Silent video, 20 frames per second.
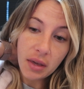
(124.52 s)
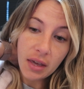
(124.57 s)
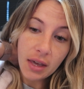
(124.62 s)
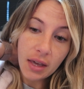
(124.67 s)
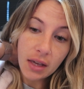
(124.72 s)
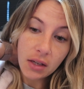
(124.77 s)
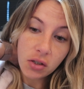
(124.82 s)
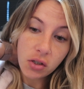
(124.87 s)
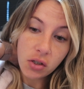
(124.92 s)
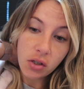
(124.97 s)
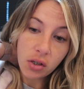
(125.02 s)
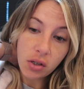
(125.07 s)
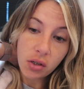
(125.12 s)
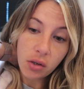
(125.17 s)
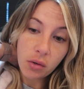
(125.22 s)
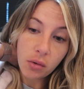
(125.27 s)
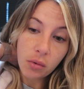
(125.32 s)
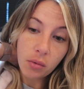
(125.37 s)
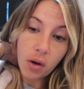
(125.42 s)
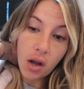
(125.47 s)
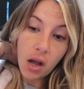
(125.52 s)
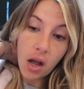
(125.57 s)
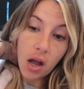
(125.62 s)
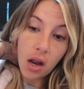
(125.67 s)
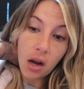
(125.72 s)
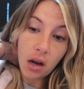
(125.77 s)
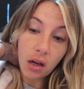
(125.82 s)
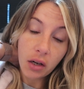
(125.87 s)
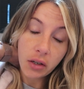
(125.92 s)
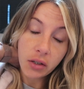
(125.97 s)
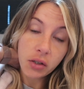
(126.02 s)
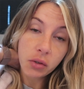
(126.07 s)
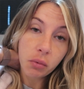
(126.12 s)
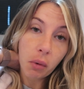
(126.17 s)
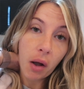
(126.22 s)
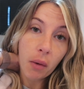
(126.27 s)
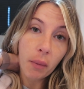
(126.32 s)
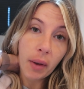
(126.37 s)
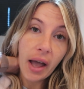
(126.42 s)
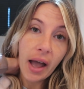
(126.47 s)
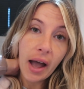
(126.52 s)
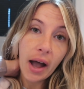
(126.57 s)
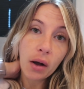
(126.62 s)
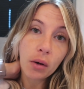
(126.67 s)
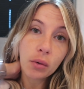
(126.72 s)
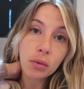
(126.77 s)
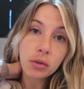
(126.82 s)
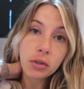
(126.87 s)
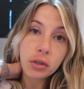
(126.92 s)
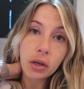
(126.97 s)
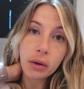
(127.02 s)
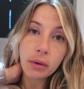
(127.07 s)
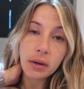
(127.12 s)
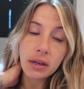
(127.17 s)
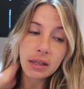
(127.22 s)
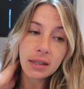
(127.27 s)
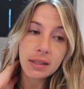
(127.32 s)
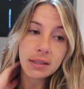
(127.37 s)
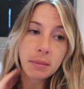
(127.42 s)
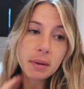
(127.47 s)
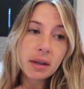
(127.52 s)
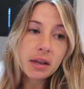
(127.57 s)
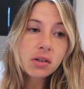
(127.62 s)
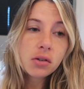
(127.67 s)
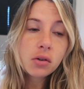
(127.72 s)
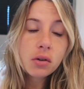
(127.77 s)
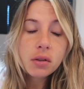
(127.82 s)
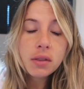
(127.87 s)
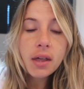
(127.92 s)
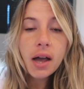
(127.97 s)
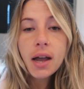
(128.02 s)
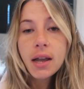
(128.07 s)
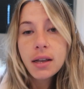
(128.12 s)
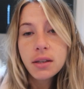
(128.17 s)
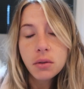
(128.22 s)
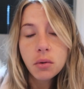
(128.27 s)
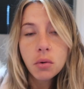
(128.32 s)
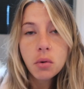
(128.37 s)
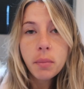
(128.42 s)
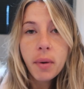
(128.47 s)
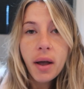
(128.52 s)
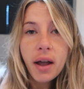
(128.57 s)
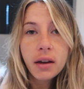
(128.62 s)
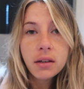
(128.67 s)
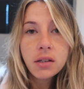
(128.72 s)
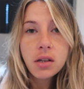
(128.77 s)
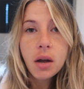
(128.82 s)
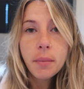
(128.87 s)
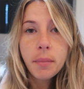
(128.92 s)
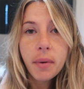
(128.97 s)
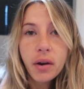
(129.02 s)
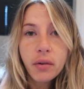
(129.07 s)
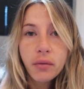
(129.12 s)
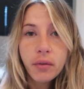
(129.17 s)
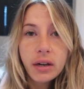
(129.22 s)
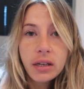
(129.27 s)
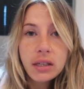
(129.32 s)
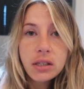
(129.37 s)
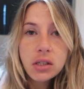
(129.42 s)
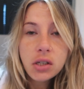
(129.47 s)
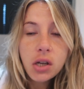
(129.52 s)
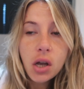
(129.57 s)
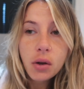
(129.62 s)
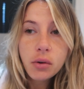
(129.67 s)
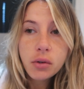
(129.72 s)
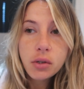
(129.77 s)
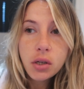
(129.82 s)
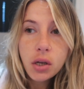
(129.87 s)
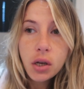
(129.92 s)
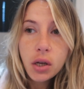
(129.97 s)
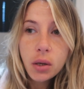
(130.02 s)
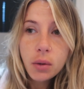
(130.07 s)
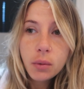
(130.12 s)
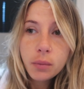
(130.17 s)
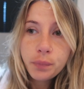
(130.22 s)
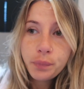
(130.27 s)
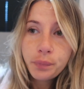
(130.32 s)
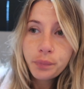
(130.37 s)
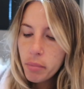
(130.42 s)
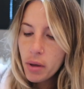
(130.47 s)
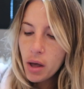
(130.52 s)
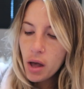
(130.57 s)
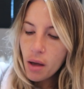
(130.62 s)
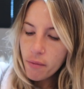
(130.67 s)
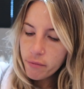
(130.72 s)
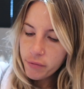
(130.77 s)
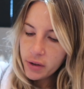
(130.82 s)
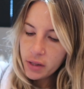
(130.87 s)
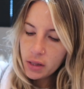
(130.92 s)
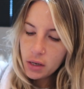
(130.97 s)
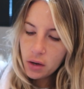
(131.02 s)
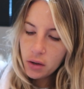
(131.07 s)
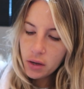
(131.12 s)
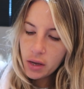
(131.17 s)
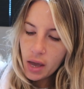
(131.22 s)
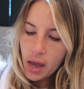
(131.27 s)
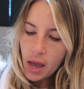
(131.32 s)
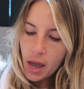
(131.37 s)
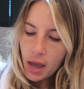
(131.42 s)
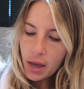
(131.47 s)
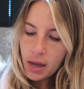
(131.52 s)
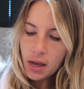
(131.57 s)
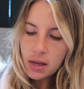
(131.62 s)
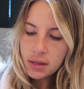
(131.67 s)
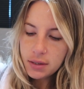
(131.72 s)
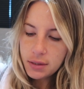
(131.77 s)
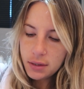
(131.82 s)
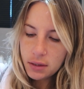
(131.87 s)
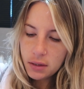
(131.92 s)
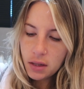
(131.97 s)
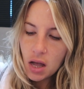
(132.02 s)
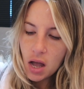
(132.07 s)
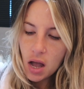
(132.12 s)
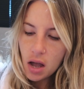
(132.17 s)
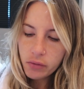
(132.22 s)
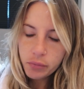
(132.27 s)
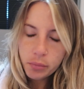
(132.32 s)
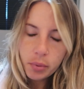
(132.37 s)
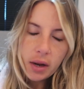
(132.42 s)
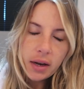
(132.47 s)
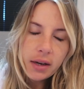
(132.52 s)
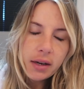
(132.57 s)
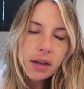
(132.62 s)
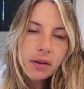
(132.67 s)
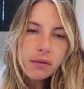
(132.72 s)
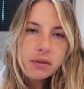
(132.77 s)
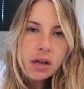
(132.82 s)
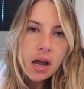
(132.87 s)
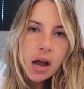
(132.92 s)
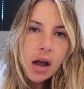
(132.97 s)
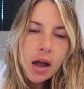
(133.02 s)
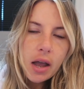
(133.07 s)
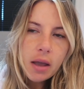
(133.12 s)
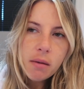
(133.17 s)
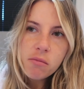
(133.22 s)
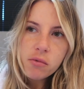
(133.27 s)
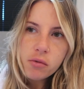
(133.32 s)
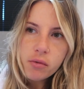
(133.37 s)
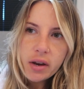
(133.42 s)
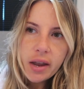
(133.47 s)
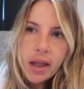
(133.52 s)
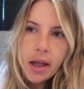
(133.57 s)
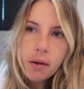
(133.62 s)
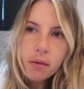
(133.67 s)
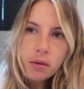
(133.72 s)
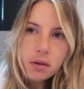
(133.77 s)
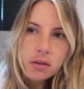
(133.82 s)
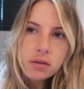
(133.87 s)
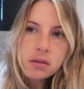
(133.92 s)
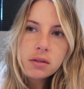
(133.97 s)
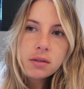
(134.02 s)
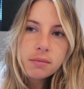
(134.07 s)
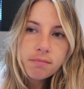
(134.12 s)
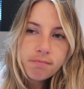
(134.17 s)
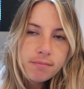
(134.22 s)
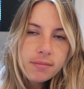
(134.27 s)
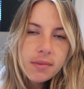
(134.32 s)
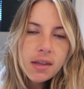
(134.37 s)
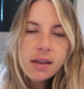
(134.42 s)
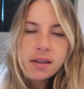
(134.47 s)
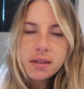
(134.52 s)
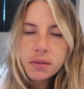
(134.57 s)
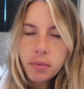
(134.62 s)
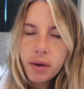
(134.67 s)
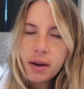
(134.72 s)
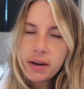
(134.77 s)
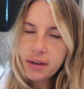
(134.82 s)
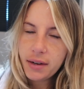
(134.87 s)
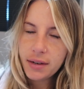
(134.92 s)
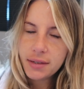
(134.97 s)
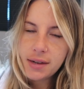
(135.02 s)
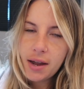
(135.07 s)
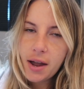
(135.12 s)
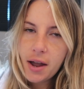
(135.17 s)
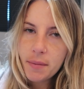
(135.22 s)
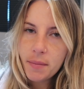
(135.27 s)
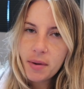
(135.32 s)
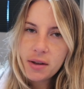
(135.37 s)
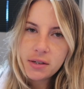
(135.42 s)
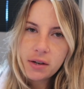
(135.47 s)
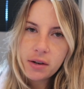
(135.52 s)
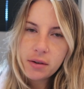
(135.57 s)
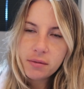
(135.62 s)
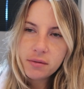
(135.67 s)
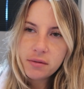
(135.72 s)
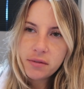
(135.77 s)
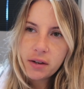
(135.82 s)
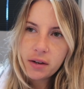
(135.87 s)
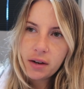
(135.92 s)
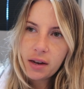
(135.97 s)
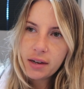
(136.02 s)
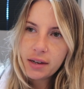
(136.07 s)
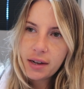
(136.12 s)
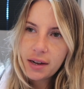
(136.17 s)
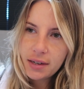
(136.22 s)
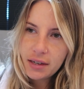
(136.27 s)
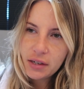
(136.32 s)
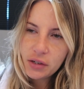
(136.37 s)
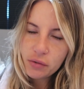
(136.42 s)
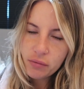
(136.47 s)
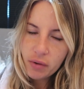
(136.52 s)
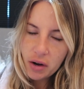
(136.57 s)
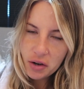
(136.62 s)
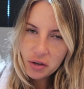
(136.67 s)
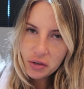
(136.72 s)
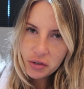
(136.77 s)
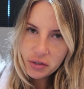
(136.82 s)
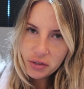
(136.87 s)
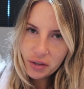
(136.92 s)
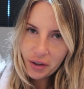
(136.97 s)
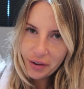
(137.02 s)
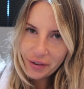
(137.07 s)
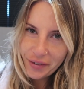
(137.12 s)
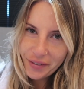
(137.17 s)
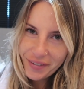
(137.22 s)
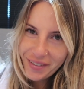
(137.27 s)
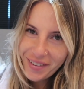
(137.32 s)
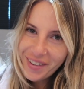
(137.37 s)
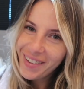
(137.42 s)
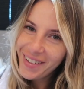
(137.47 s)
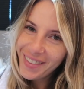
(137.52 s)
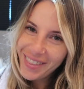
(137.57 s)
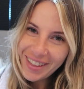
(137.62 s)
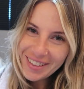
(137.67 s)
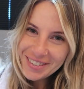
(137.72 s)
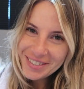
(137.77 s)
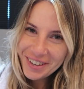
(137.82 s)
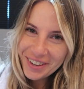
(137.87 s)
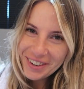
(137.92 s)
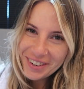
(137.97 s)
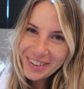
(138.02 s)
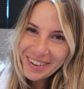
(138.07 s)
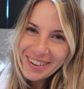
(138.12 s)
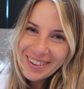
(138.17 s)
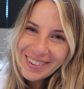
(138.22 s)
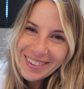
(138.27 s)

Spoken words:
be due her lunch while we're out, so I need to make sure that is all packed up and ready to go too. But I'm feeling okay. I still have plenty of time. 3 hours is plenty of time. I don't feel like I need to rush, so that's good.